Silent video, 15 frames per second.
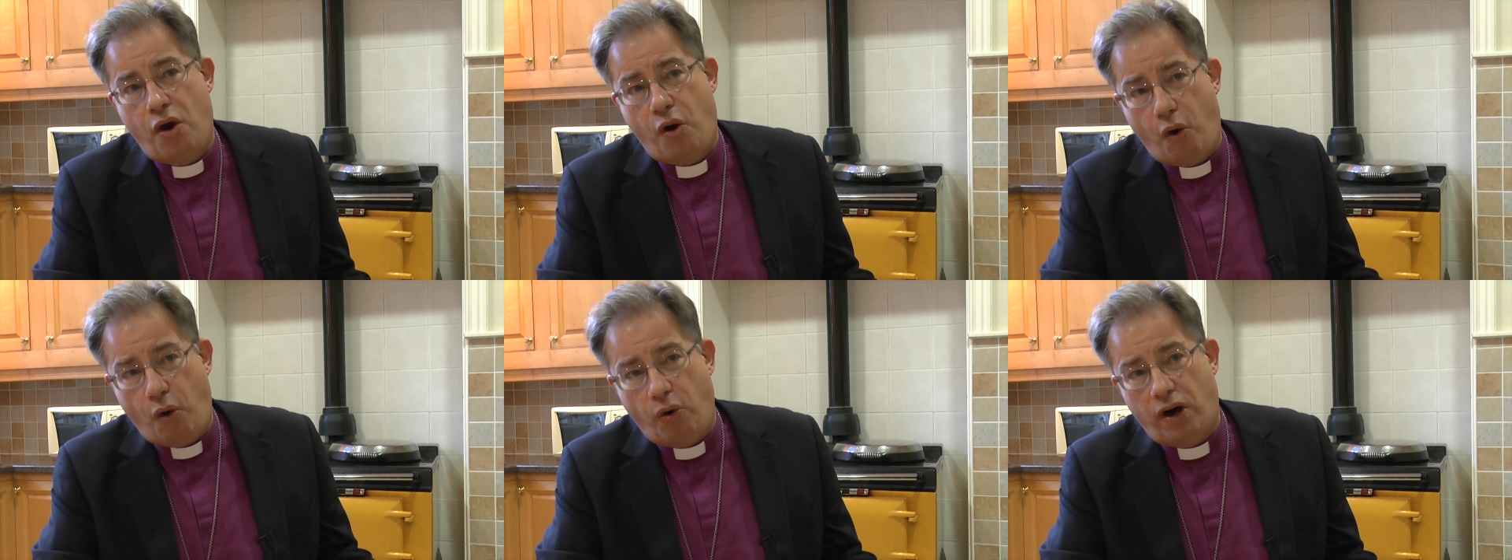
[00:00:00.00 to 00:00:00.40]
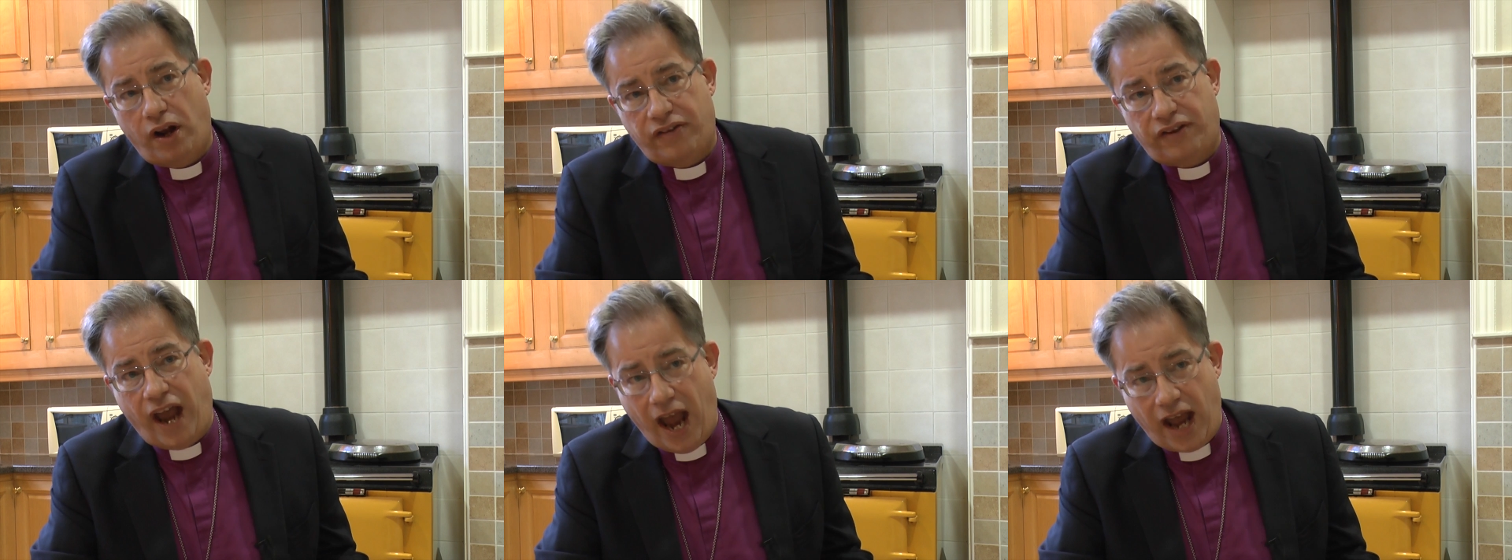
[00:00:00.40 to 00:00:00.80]
or
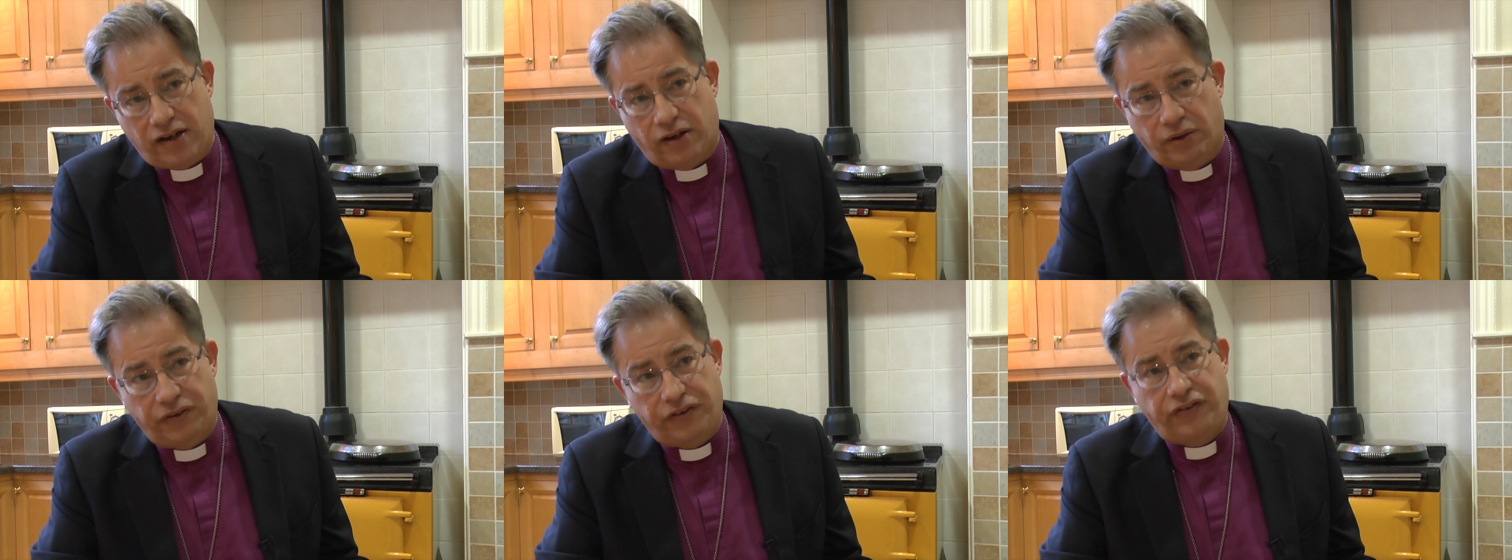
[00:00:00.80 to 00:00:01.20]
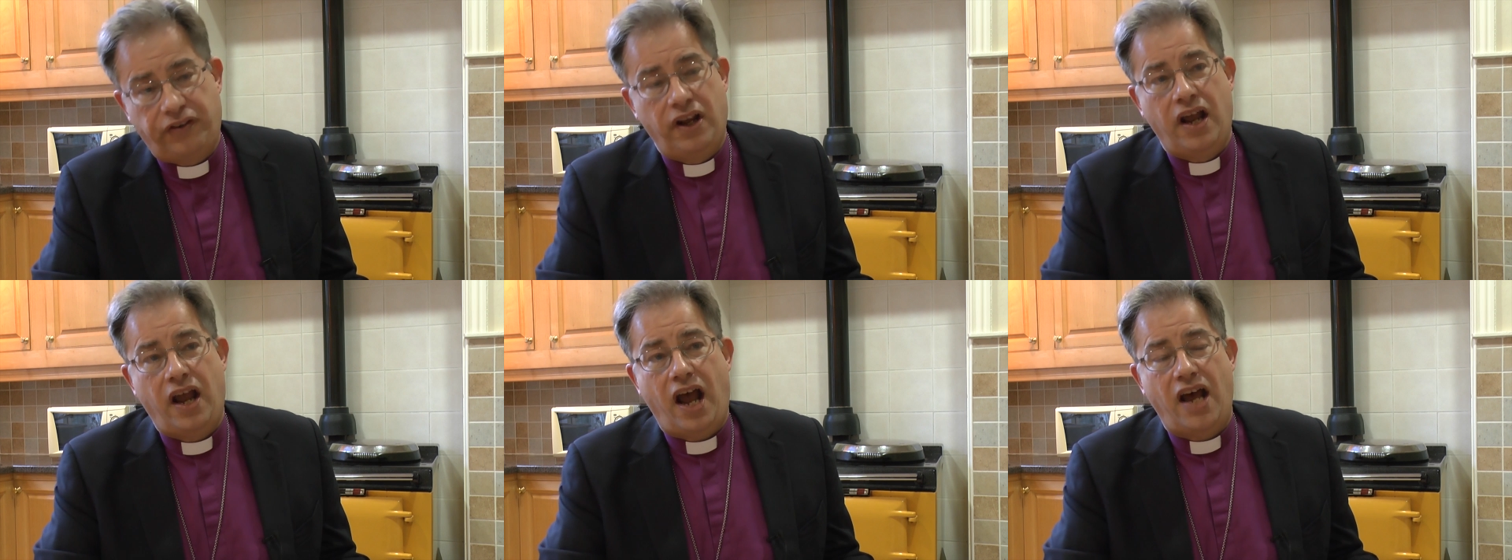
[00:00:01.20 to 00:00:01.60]
as adults,
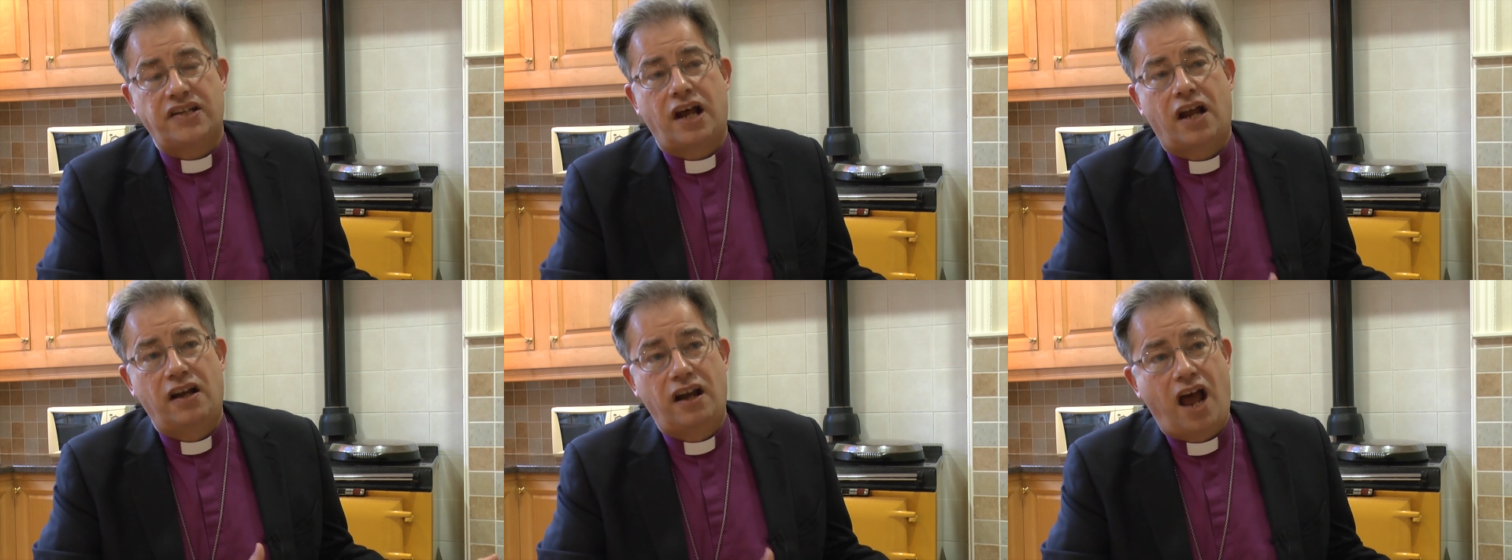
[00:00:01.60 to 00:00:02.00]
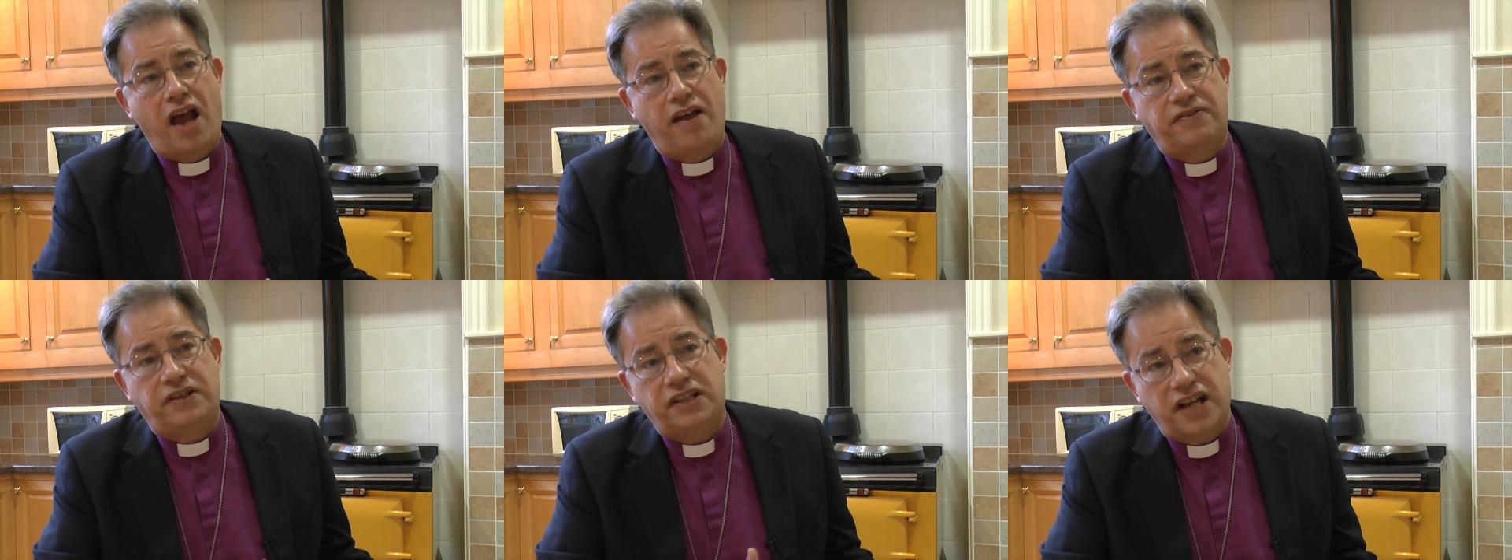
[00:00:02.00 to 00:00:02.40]
as our
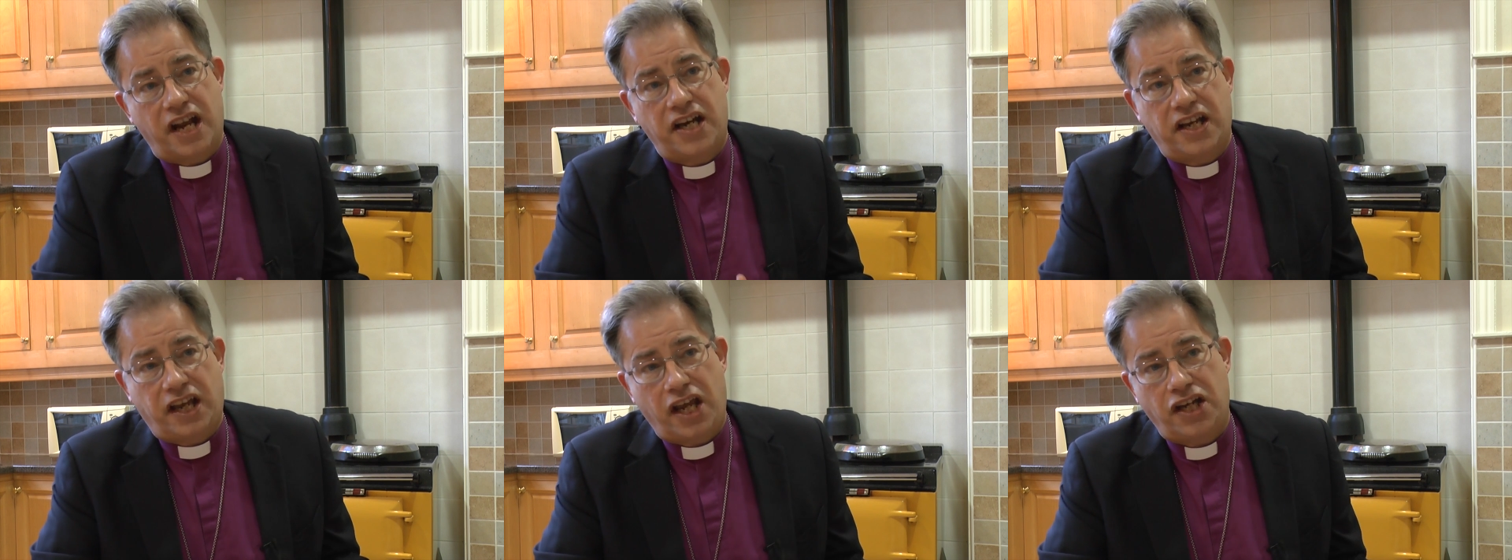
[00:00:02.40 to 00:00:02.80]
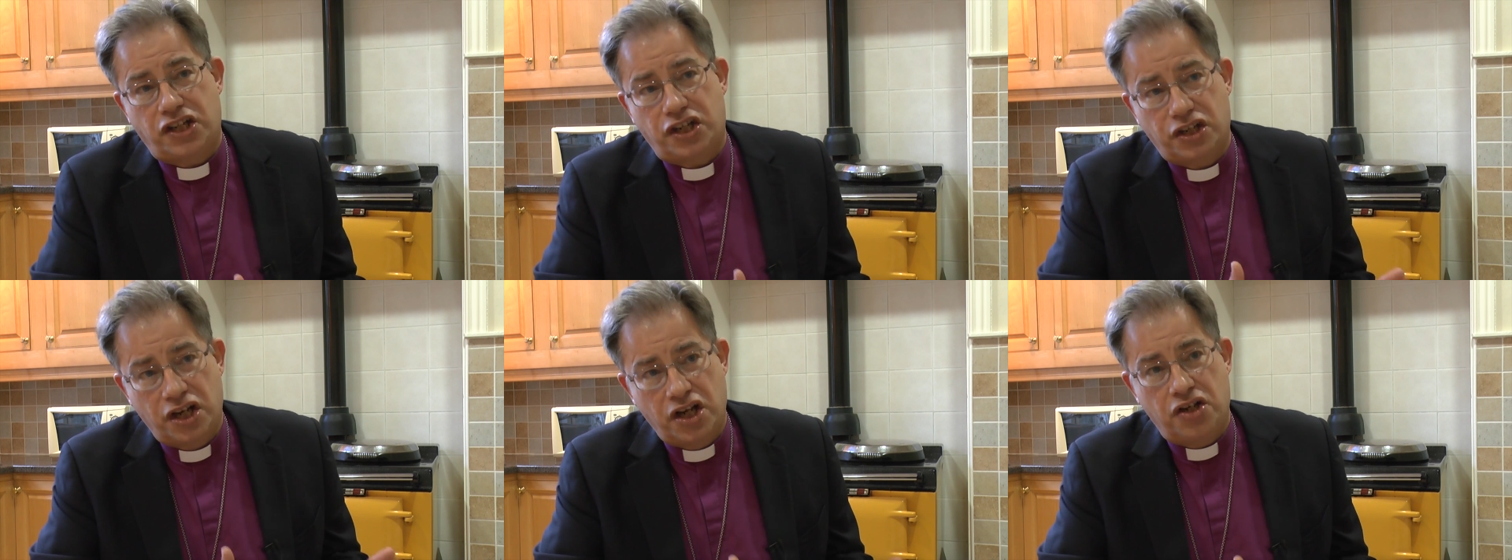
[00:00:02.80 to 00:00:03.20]
lives are
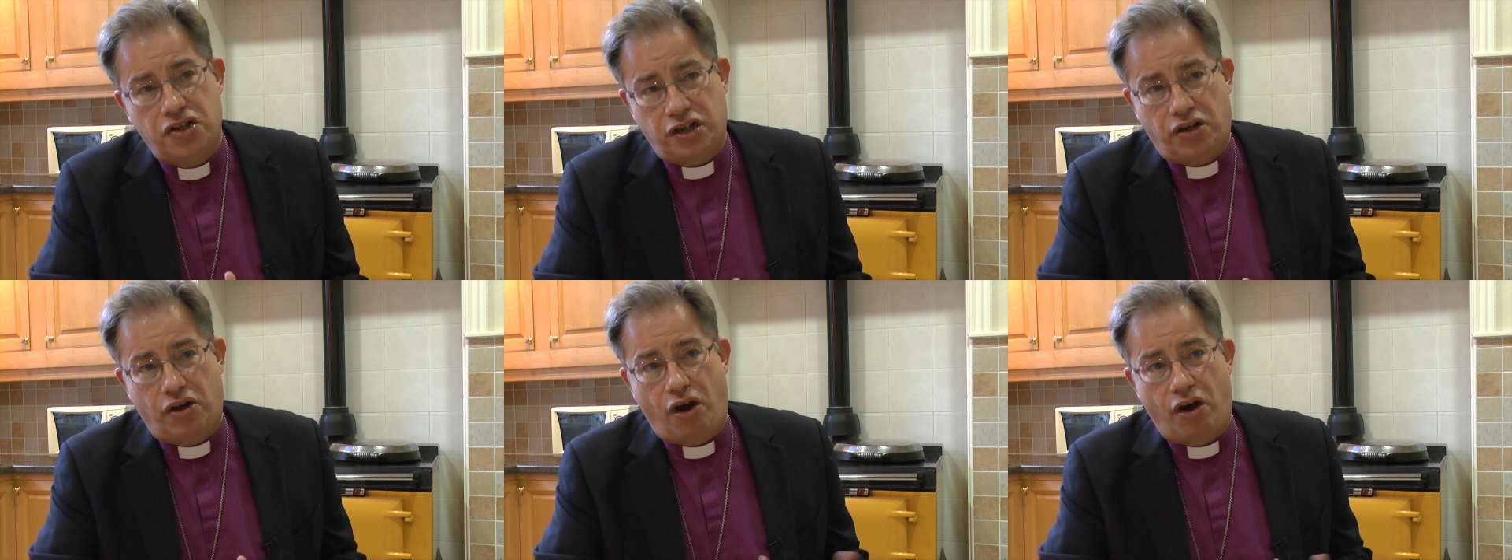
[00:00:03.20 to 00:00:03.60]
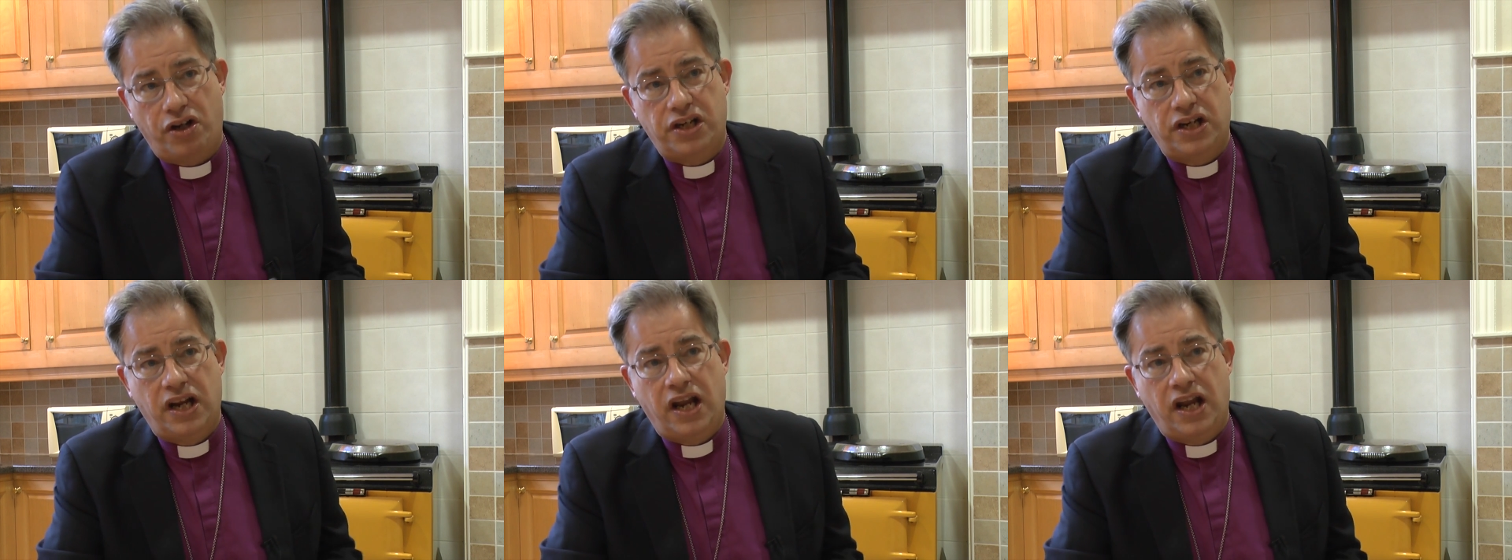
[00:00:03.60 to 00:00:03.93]
dedicated to God,